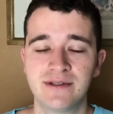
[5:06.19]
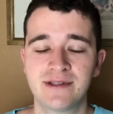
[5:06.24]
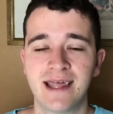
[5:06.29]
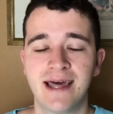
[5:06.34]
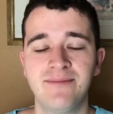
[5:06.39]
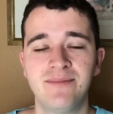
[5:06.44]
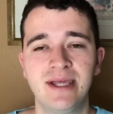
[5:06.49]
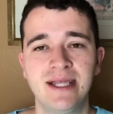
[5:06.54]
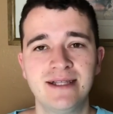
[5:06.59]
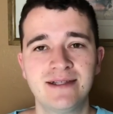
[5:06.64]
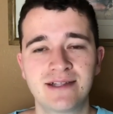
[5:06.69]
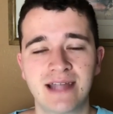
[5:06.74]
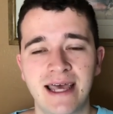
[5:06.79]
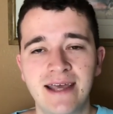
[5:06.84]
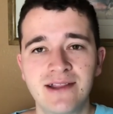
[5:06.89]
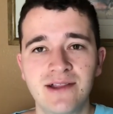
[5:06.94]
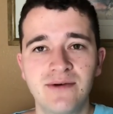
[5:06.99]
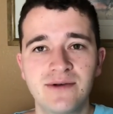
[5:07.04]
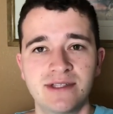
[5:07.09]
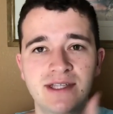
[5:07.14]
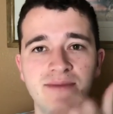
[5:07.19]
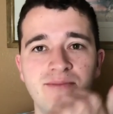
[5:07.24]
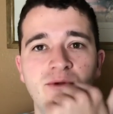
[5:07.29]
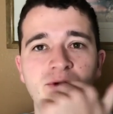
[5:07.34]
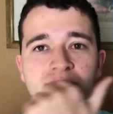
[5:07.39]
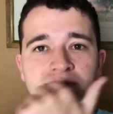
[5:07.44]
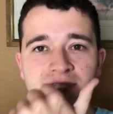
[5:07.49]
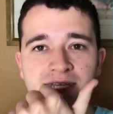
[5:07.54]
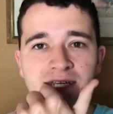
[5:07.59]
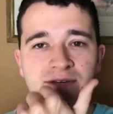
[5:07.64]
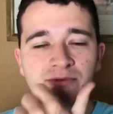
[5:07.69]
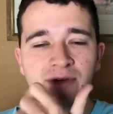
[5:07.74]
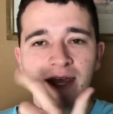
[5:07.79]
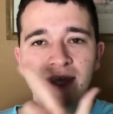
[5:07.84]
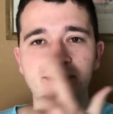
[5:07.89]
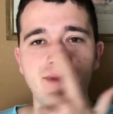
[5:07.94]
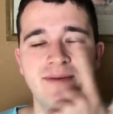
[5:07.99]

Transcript: So that means likely we'll see more Dean Wade,